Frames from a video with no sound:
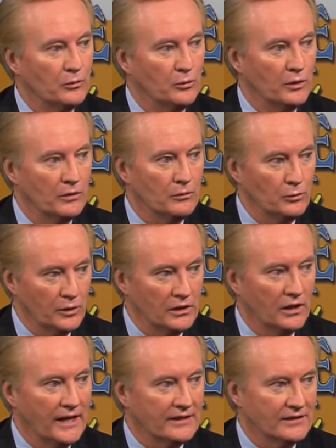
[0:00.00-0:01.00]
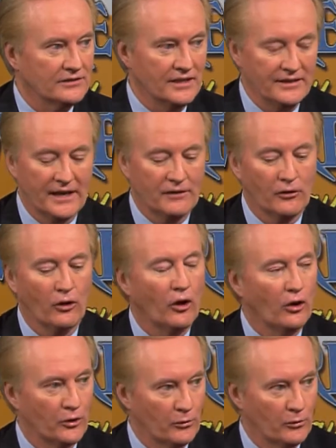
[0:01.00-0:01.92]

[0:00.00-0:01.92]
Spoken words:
would like to see that of all the